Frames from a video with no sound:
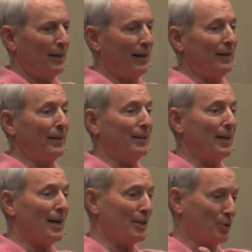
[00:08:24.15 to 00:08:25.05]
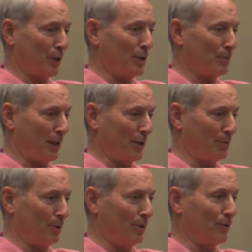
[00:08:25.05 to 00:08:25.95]
and then God is
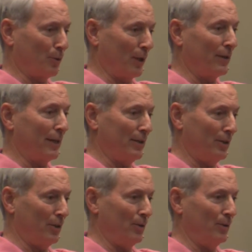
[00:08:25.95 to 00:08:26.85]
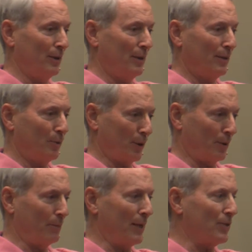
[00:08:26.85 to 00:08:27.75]
responsible for what they do with
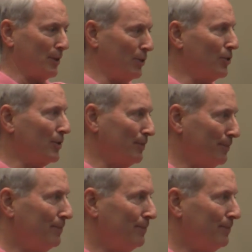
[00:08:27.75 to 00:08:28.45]
the message.